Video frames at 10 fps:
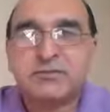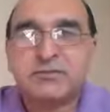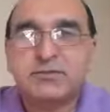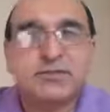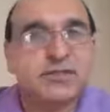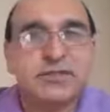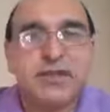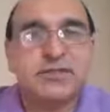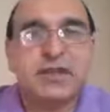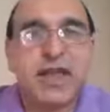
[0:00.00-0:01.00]
This is
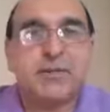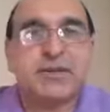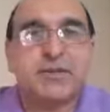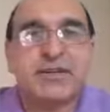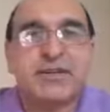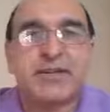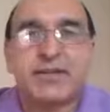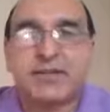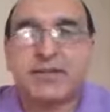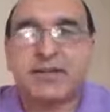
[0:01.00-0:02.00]
not the habit of a critical
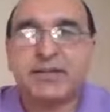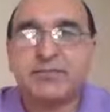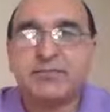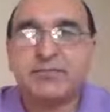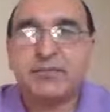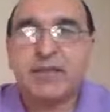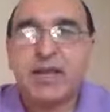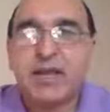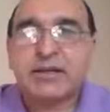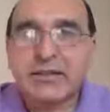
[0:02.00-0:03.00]
thinker.
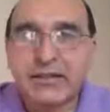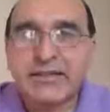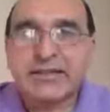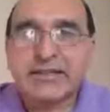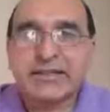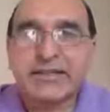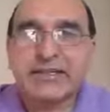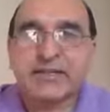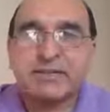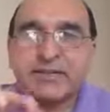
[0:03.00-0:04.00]
Critical
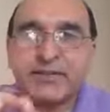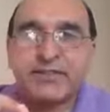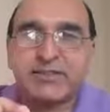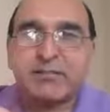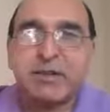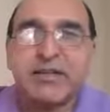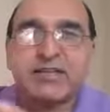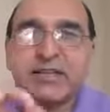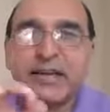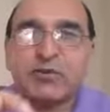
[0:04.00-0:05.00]
thinker, the first step is
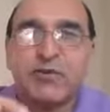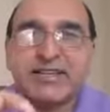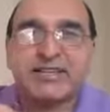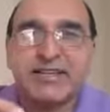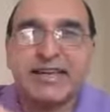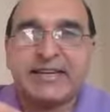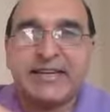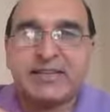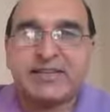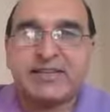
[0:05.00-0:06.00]
linguistic
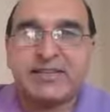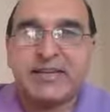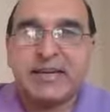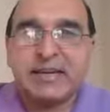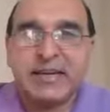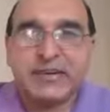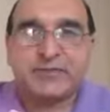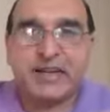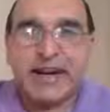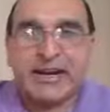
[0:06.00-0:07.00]
analysis,
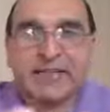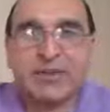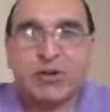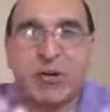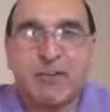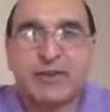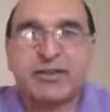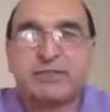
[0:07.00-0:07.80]
dividing the topic